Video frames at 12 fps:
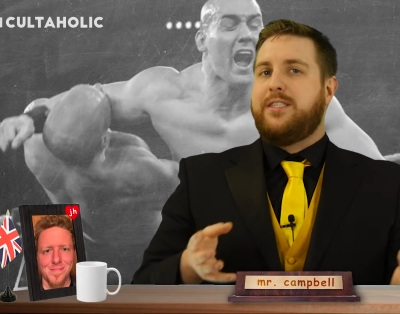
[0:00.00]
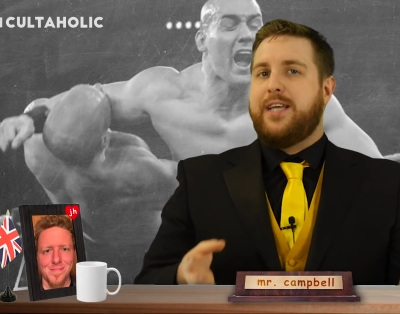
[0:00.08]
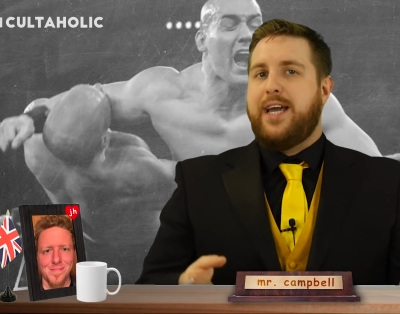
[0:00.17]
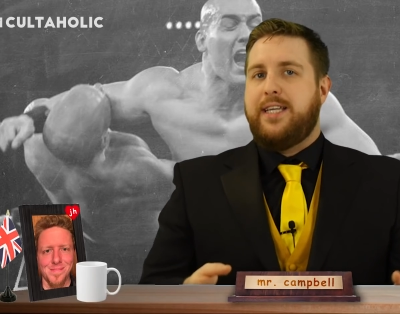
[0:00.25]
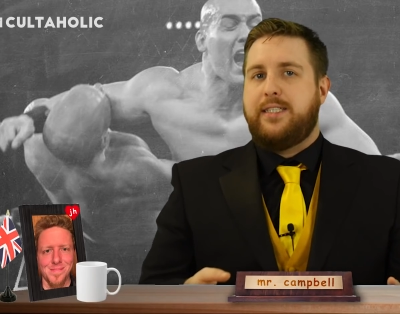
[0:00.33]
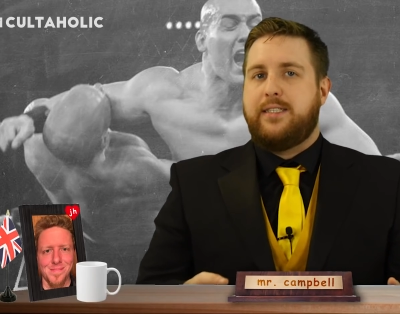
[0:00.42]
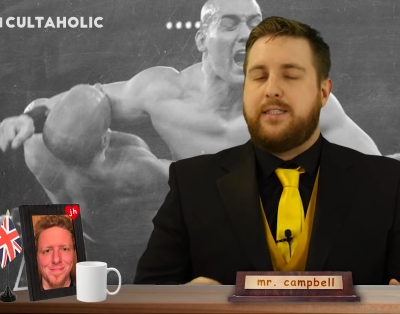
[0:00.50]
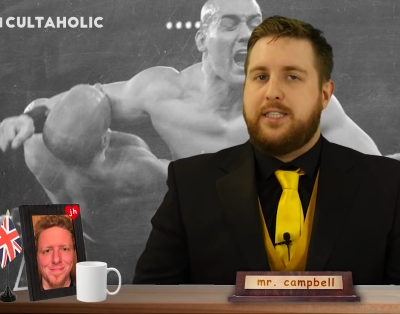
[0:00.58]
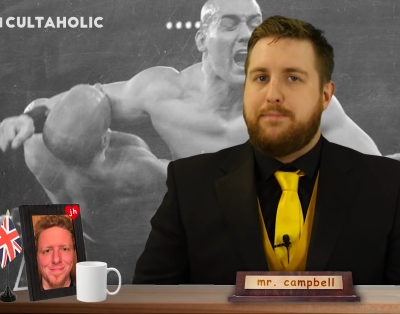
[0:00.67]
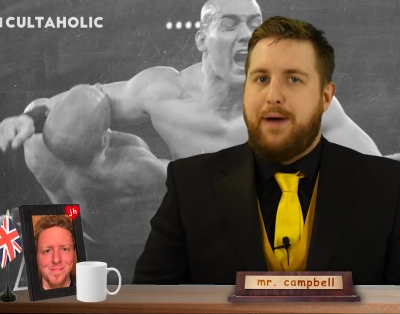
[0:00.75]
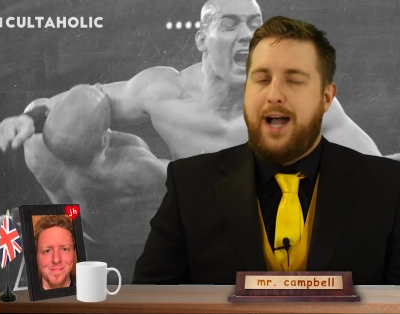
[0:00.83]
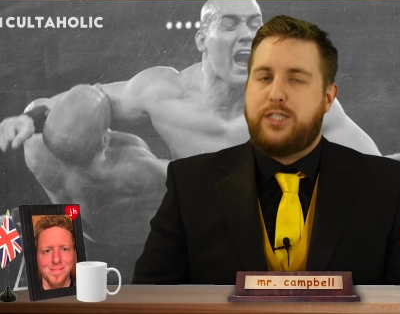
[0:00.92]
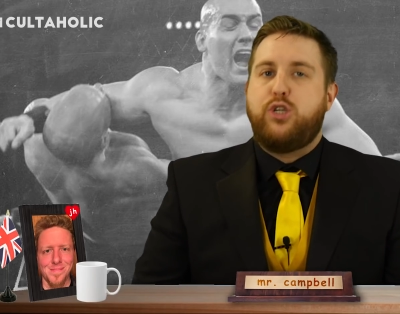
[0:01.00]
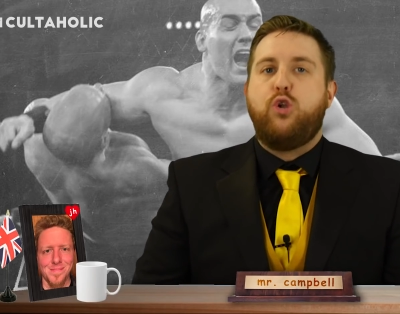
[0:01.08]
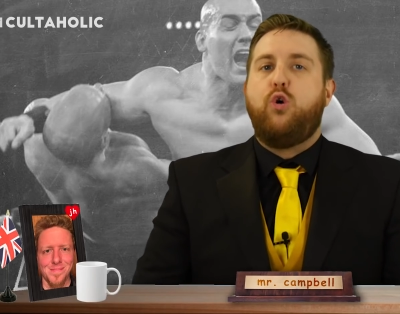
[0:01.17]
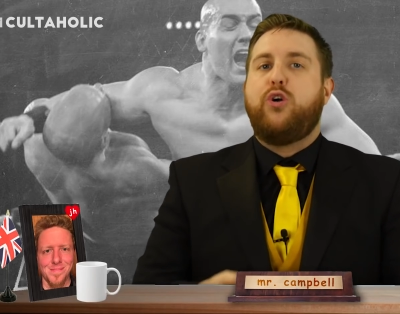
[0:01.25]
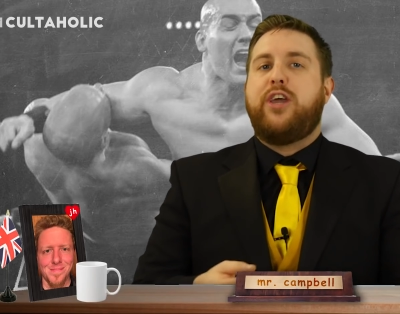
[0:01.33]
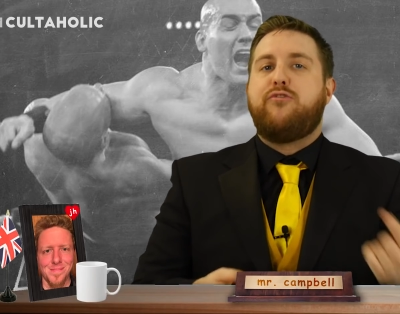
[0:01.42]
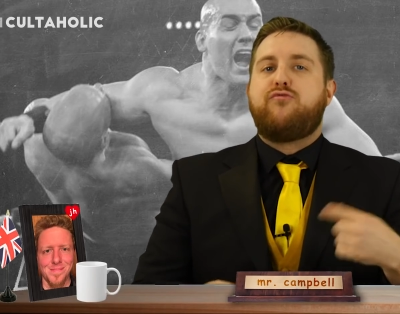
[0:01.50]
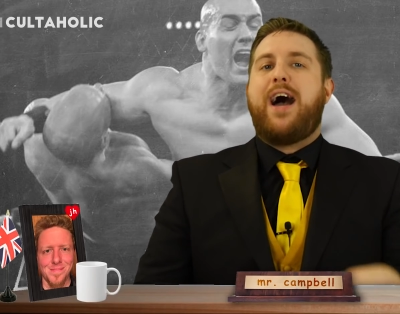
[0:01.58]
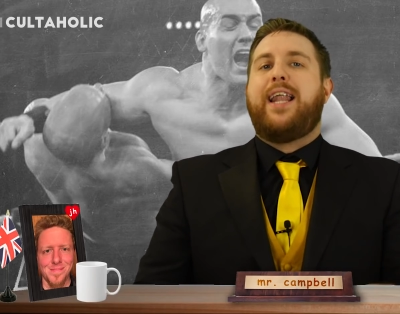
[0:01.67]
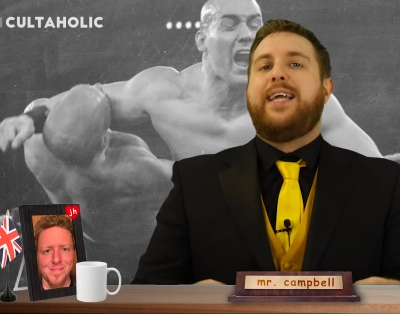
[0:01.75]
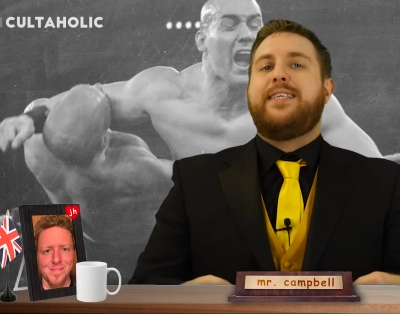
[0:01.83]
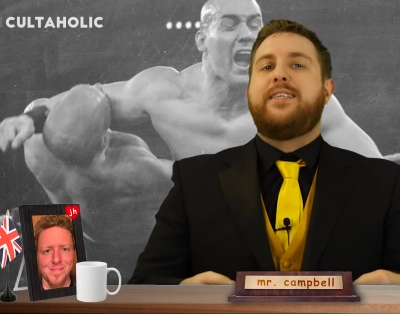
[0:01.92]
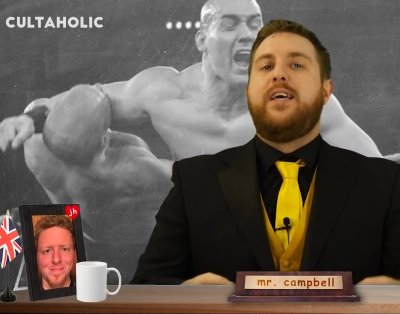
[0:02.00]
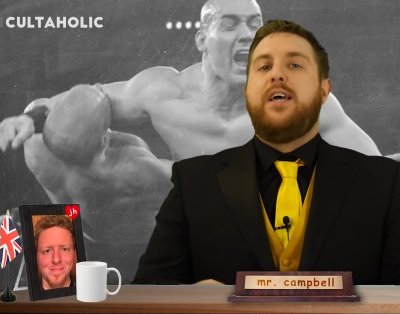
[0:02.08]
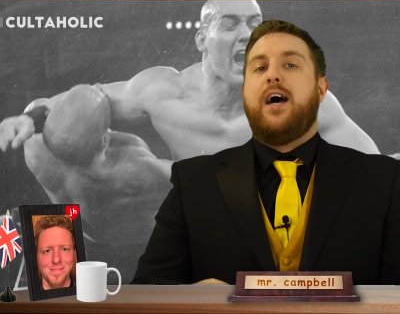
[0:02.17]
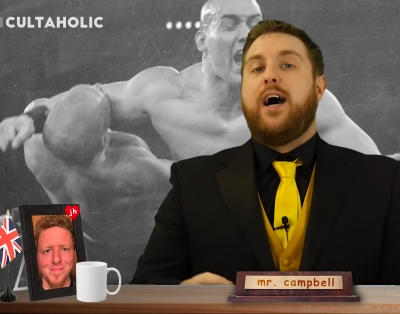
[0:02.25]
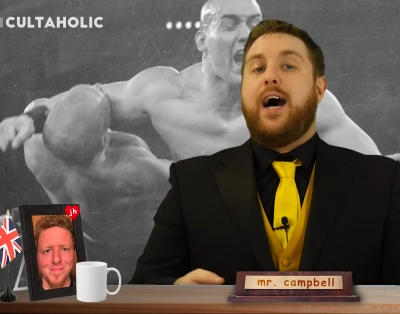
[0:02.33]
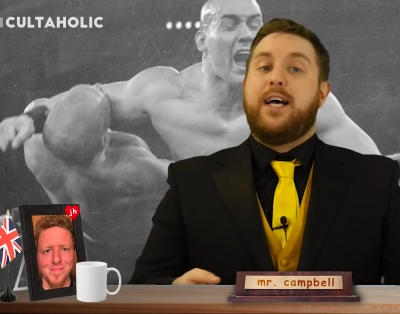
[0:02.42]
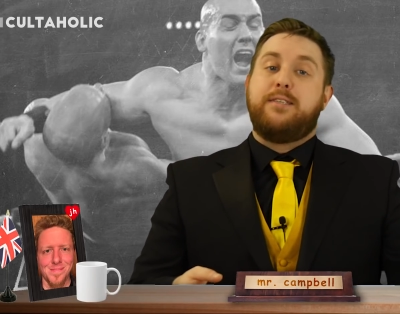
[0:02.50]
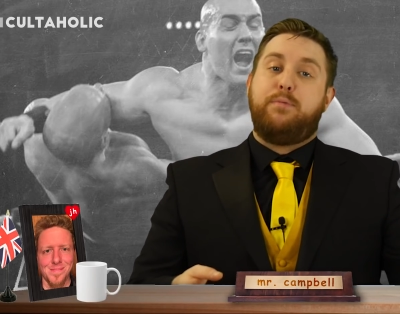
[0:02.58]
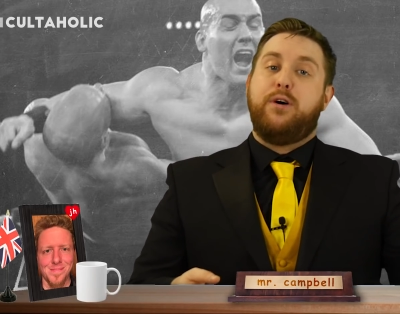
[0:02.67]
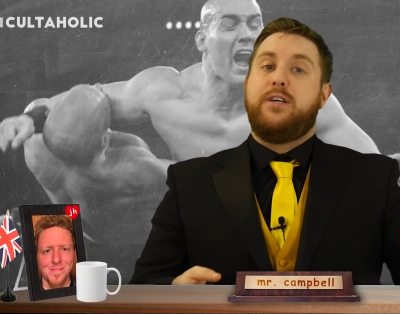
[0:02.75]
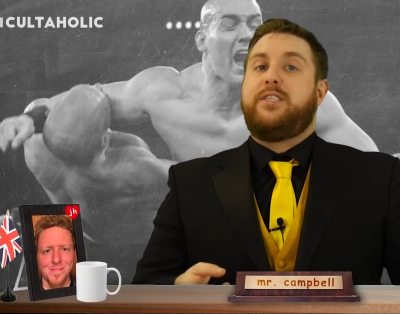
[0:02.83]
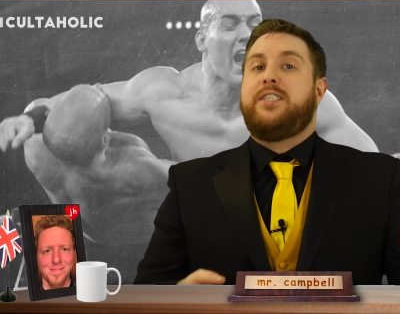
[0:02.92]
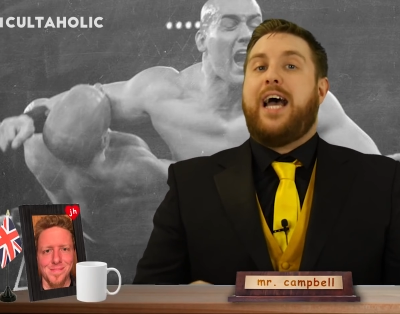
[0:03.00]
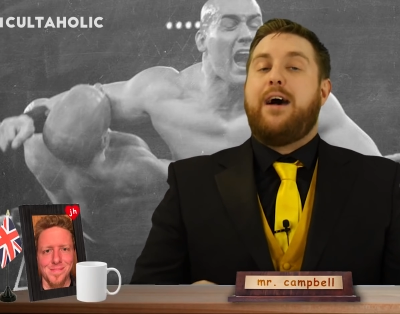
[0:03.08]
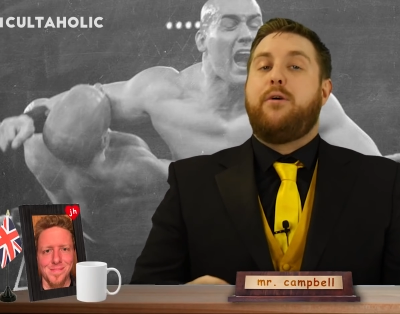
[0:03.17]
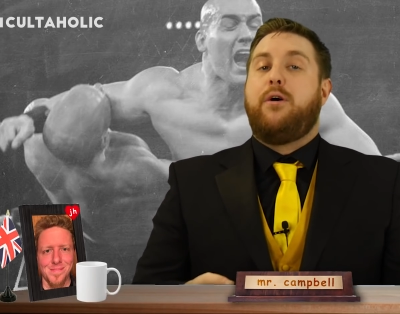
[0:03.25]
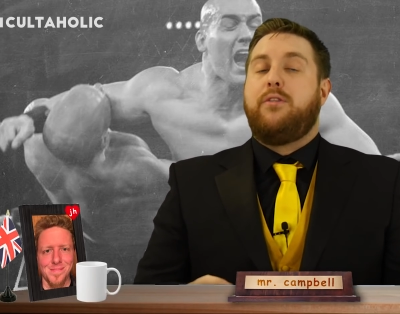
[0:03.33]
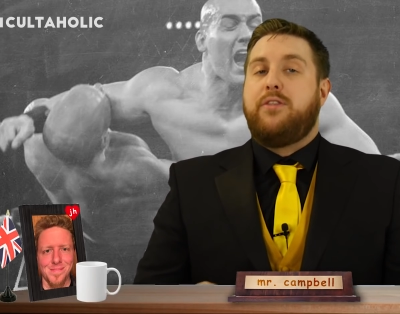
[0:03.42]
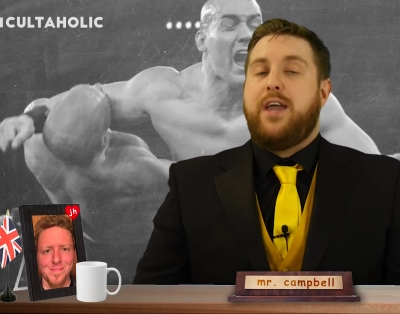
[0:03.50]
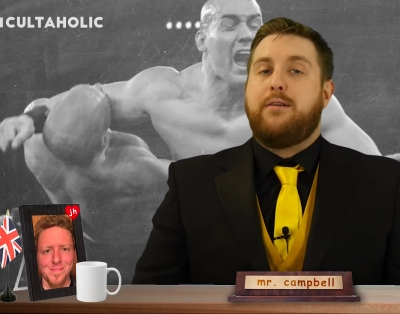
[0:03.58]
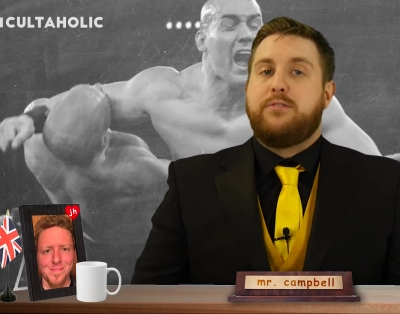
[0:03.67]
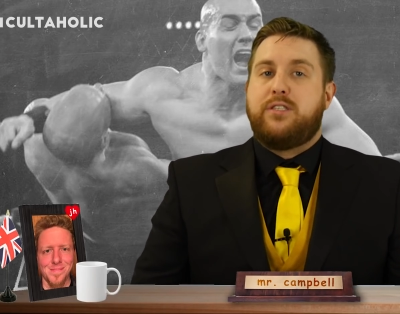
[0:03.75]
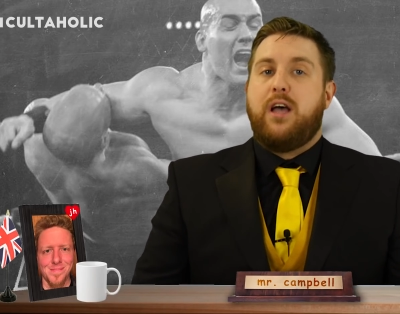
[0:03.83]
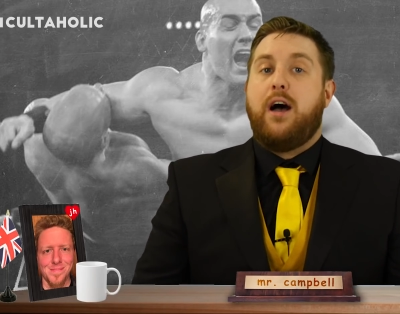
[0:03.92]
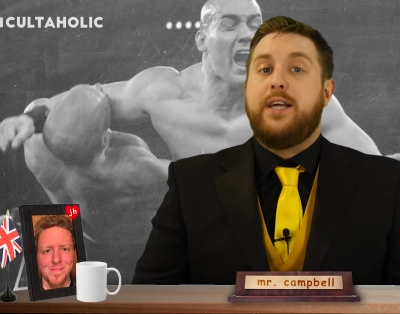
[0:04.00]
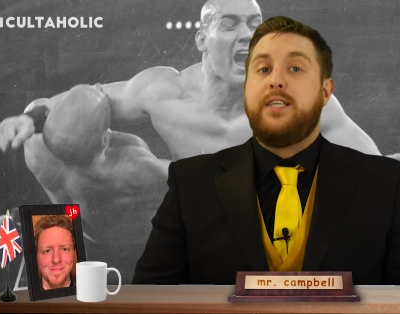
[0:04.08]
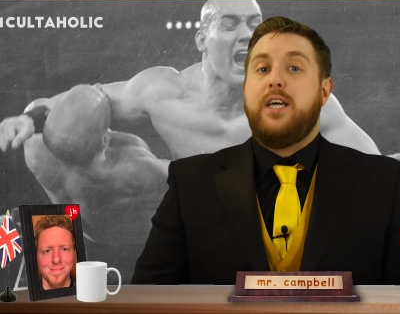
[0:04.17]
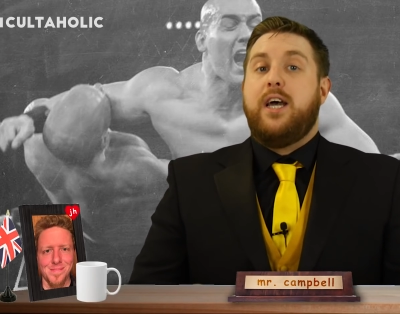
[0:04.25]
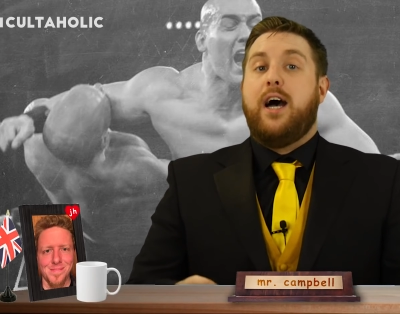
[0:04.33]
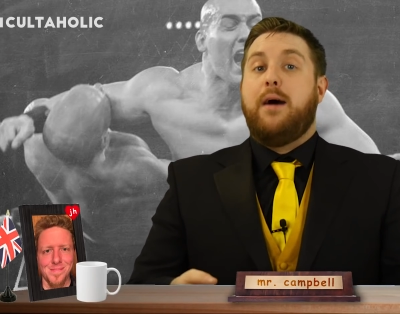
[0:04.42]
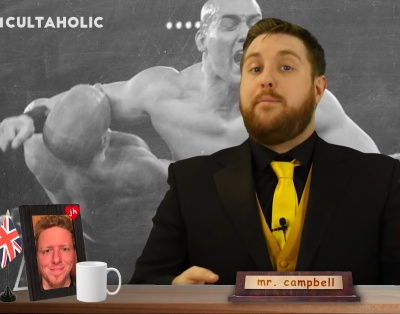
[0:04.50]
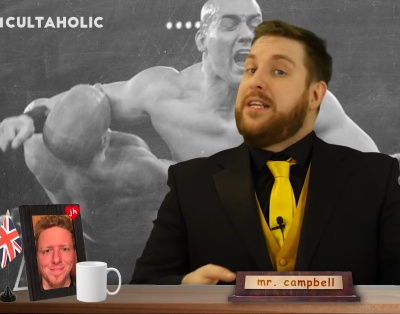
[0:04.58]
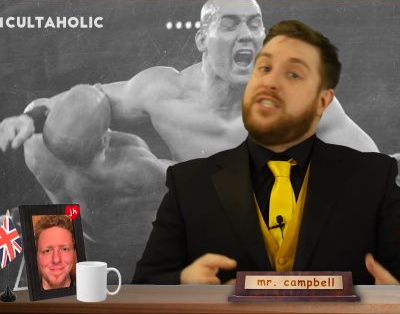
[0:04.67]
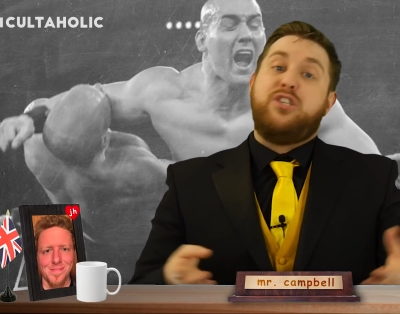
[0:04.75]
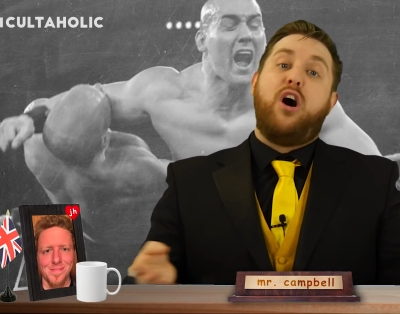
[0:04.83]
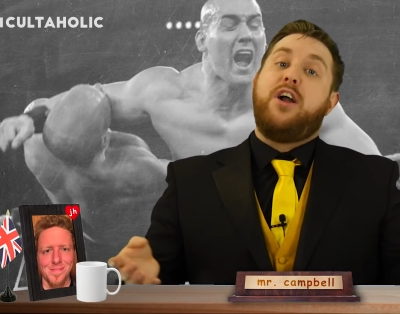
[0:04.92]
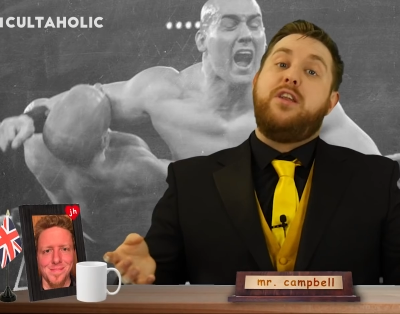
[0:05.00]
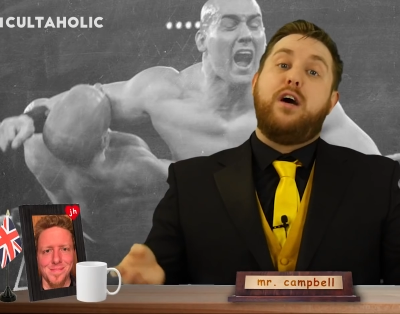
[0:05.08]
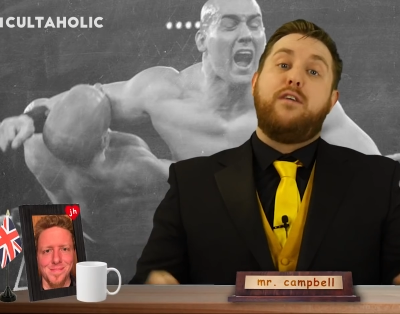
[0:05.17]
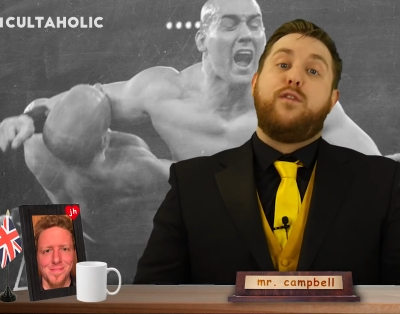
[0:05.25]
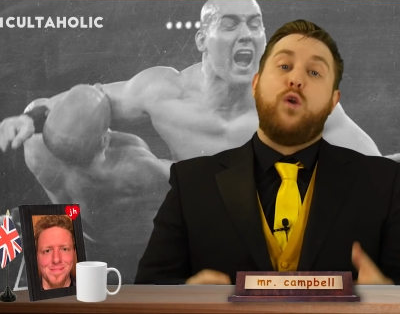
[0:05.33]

Speaker 1: stages of this match. Lorcan rallies uh, as Burch is out on the outside, uh, but it's not enough.